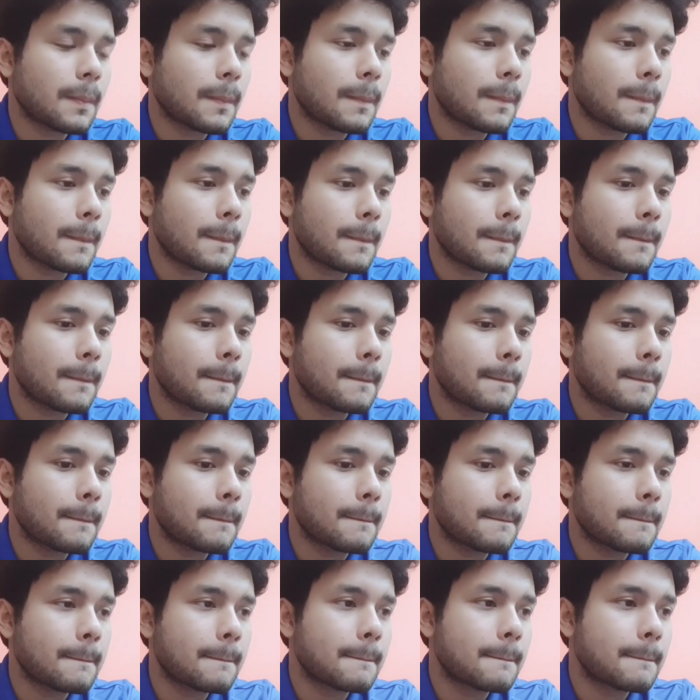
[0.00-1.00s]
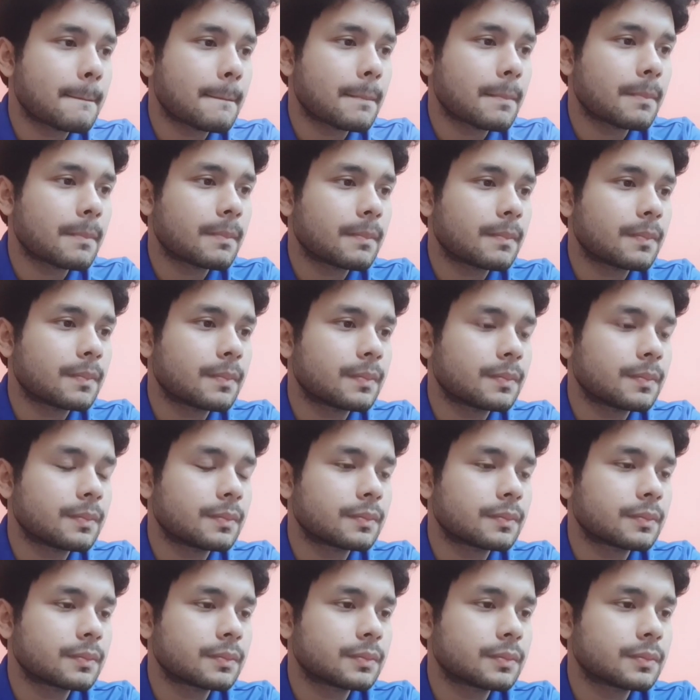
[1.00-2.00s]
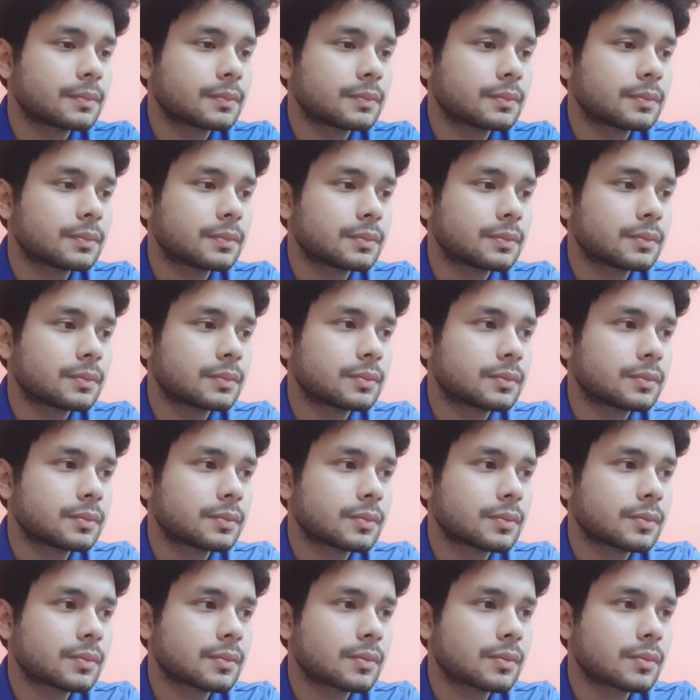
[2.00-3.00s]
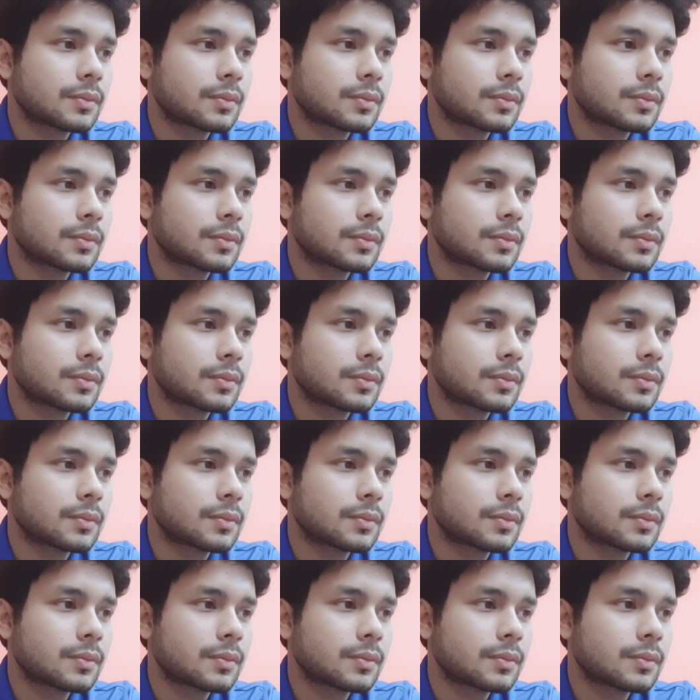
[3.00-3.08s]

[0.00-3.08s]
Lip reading: No words are spoken by the person on screen.